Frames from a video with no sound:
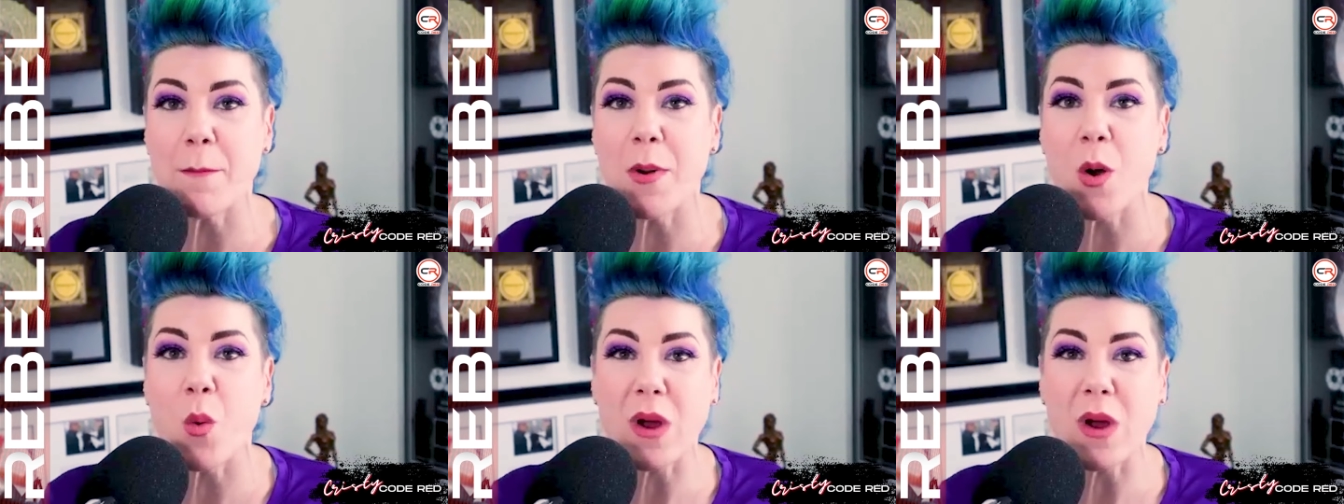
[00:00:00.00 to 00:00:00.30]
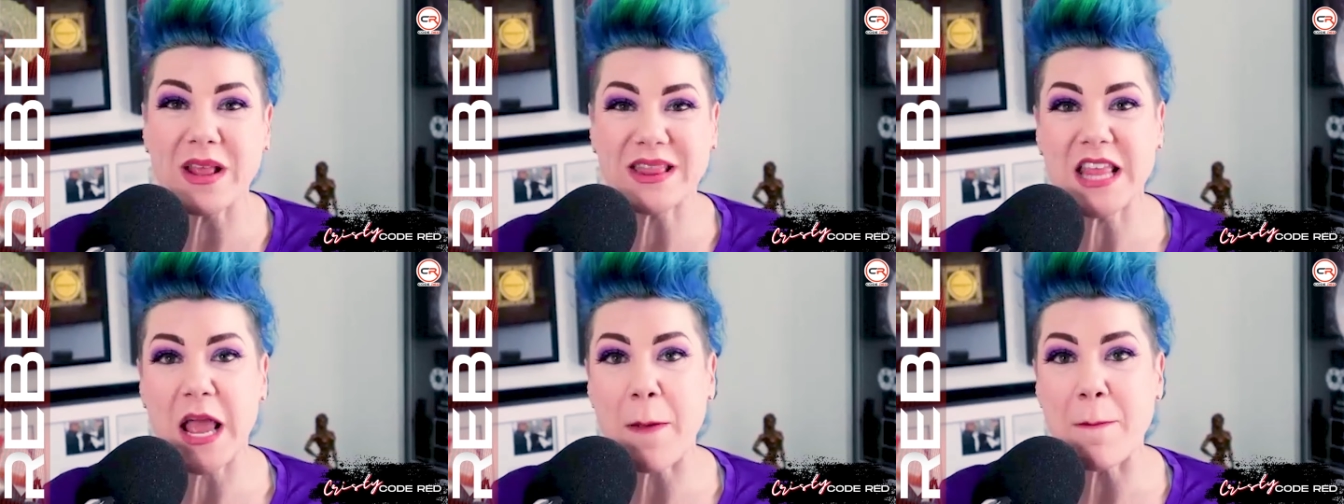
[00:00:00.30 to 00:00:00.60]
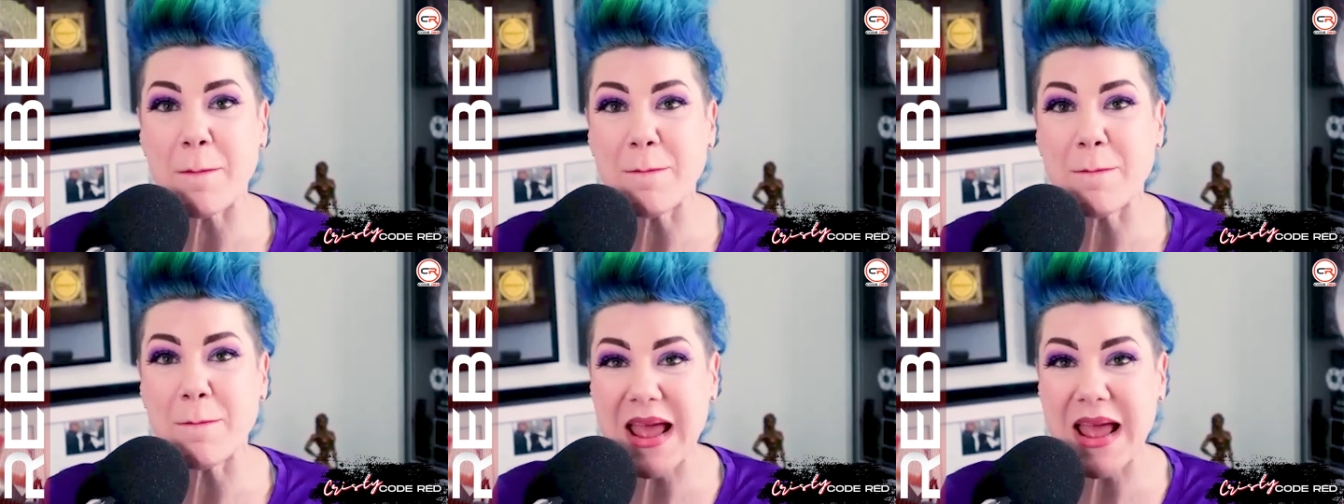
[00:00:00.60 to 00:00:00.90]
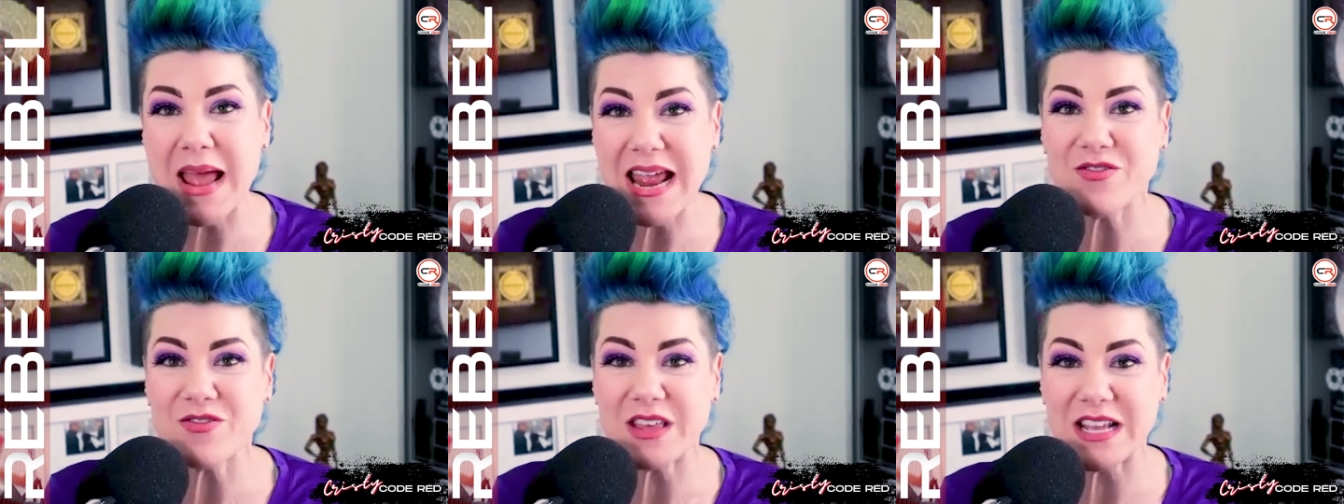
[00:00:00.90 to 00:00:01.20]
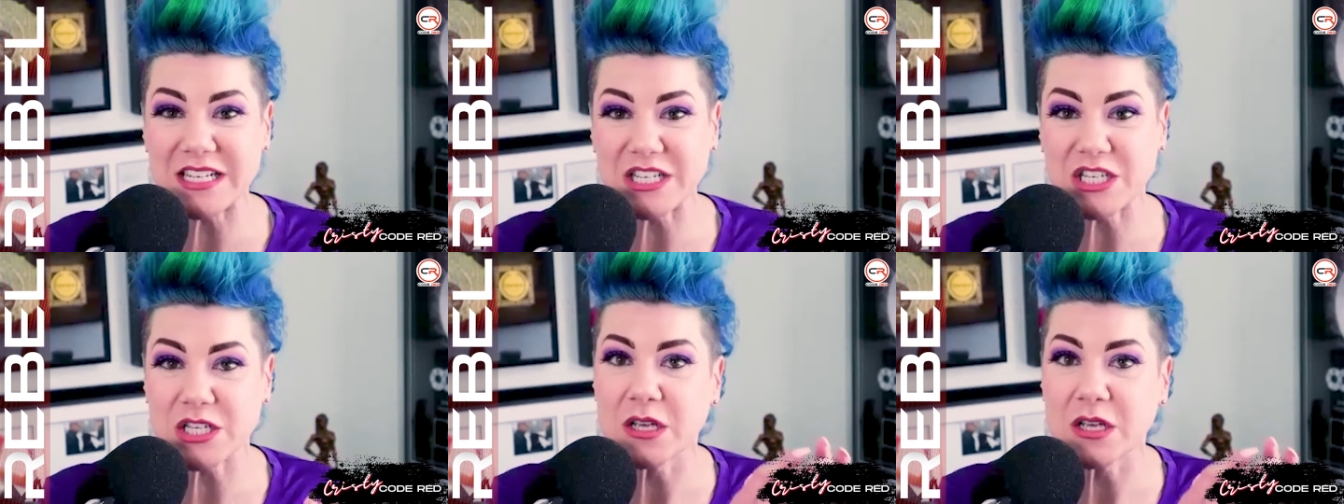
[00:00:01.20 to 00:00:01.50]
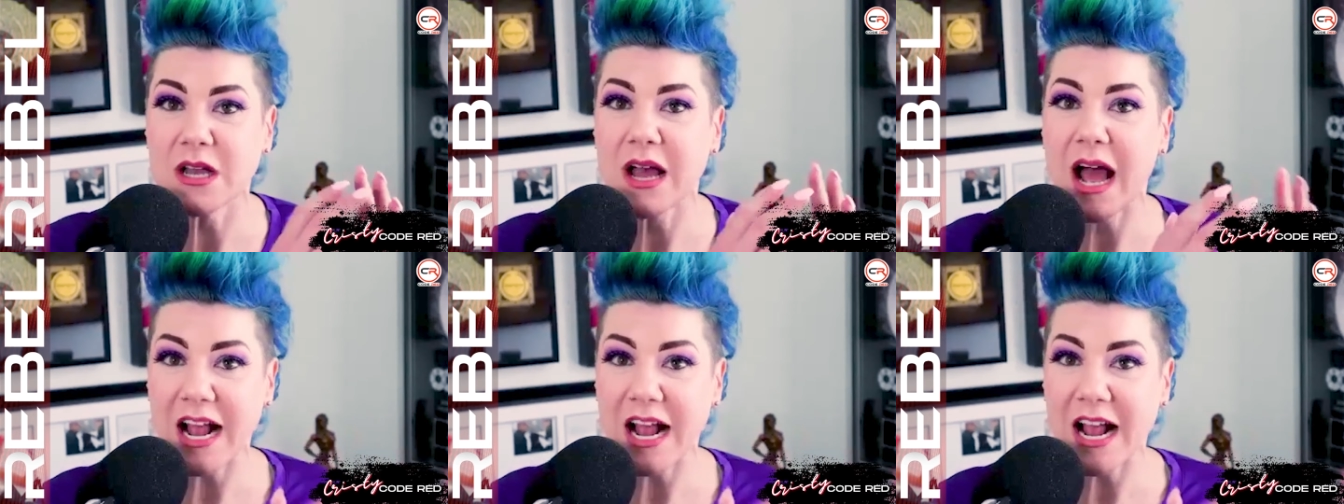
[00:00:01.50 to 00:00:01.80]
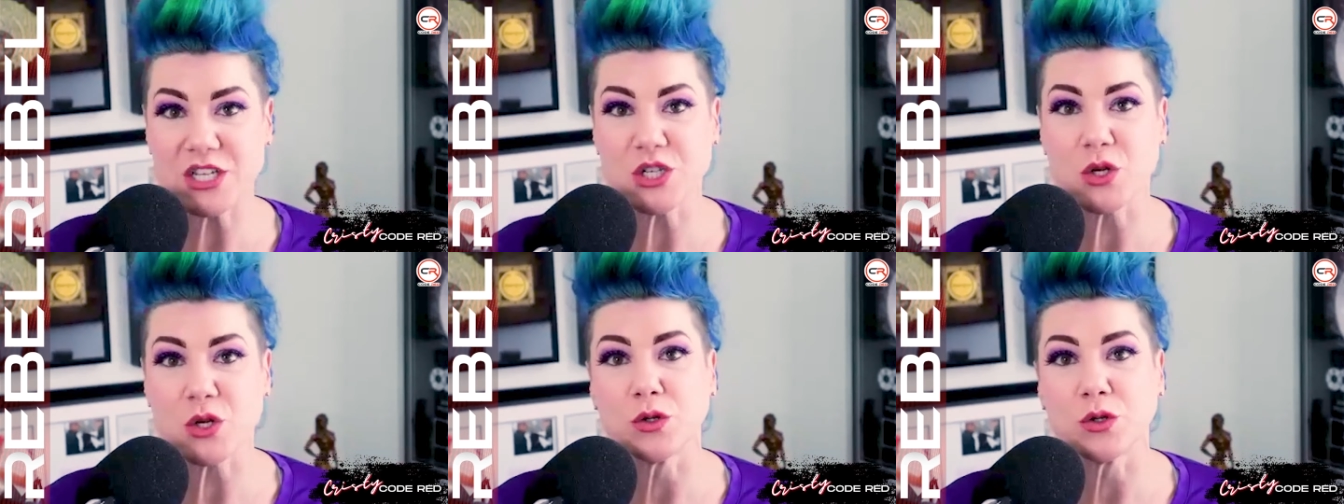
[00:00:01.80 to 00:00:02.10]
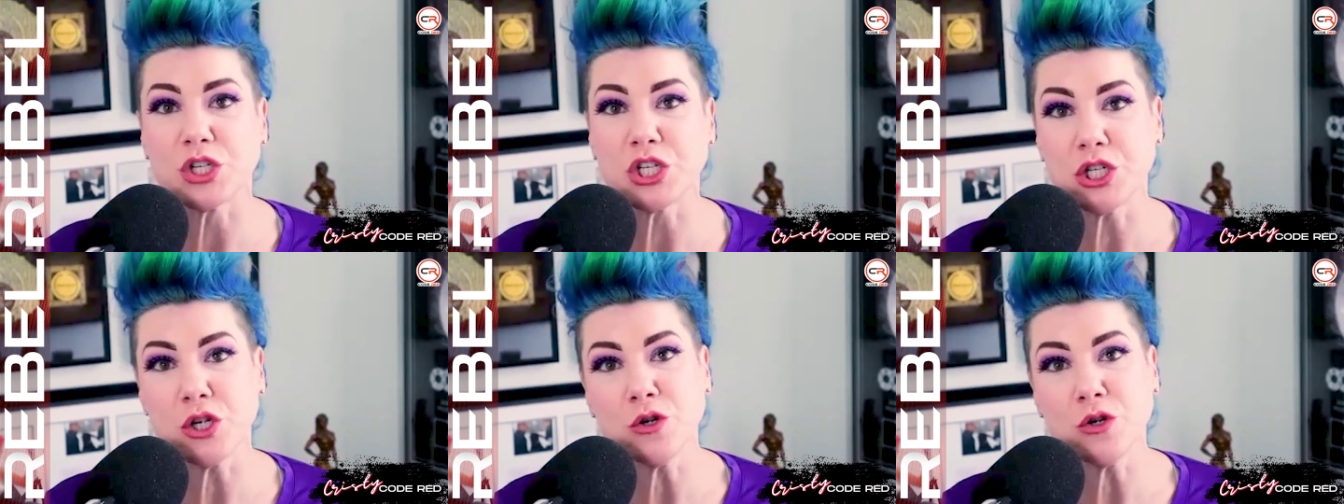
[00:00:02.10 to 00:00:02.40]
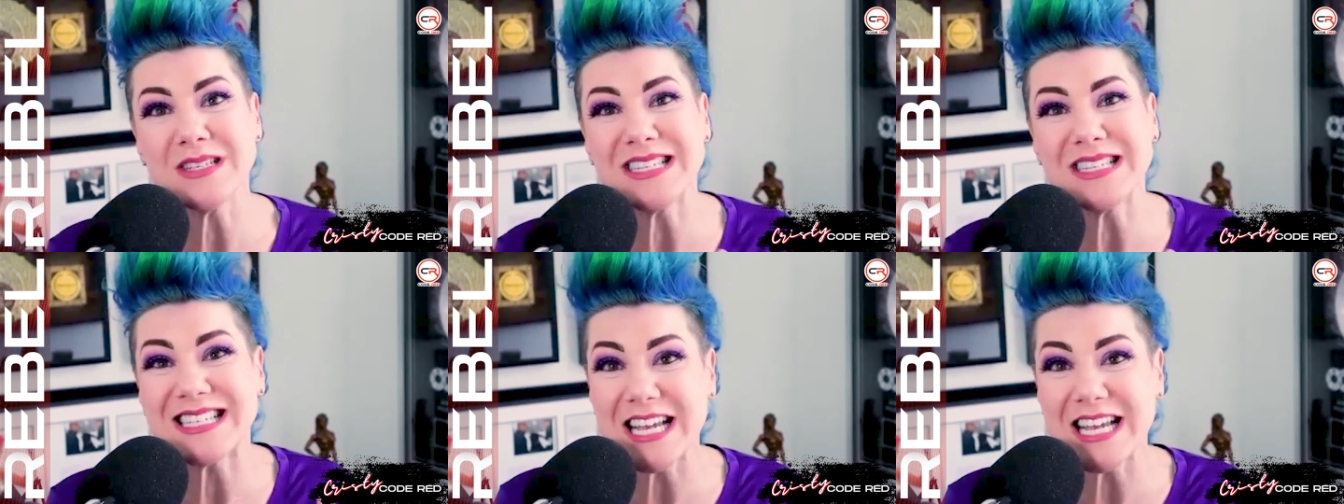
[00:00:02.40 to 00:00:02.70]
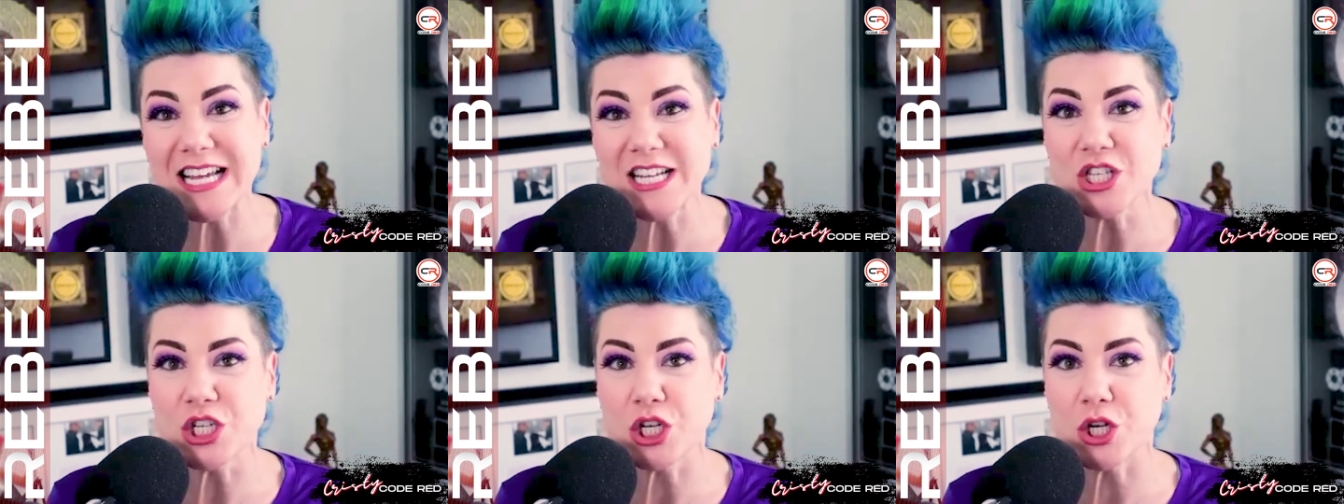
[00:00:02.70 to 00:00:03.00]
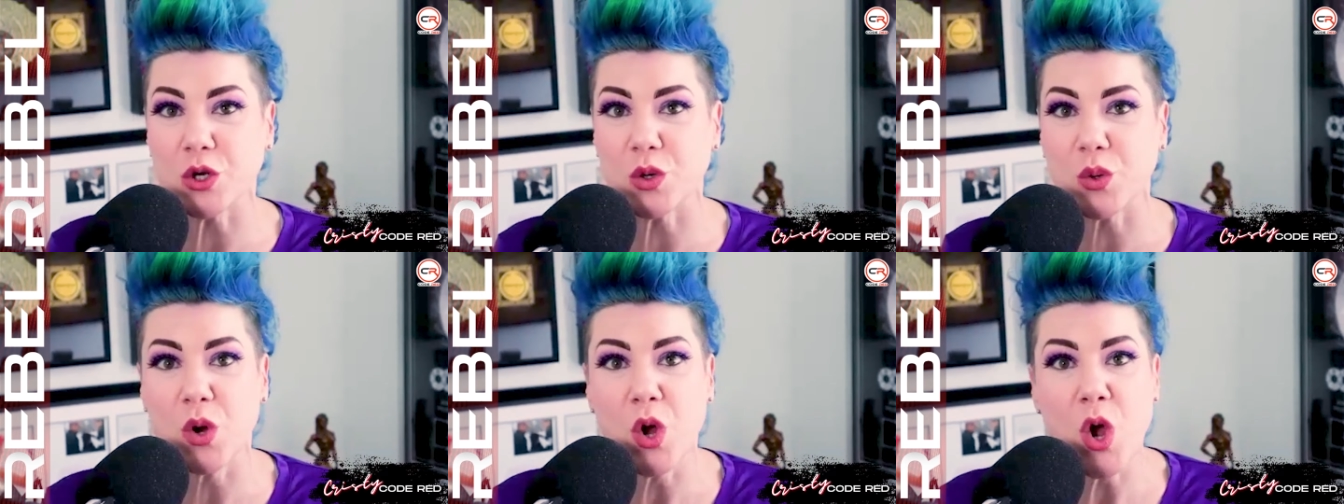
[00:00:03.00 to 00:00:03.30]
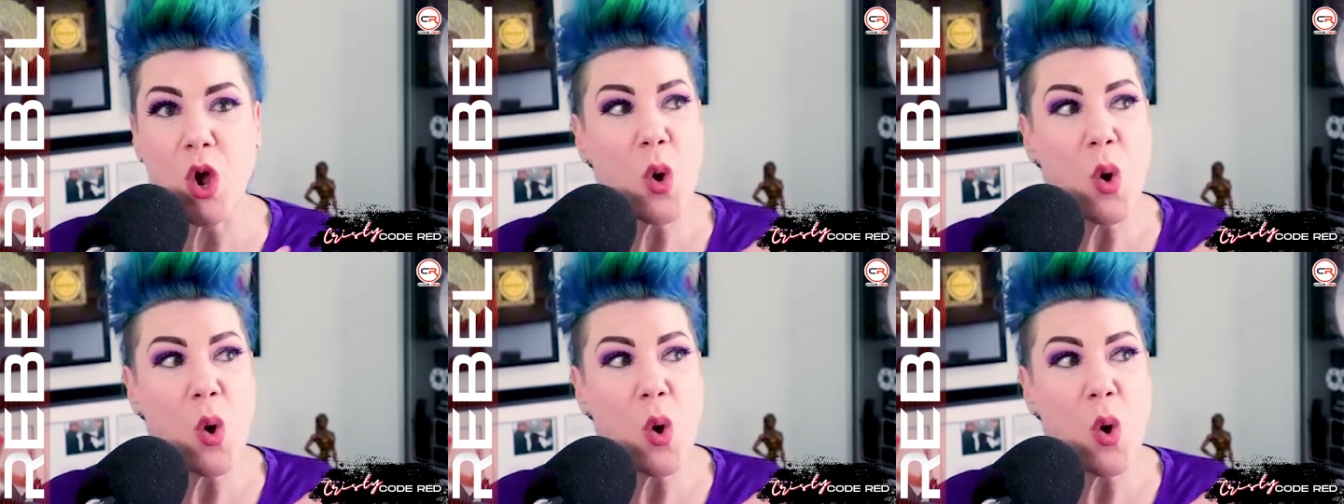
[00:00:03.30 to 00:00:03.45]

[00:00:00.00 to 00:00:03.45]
But what they made these high school students into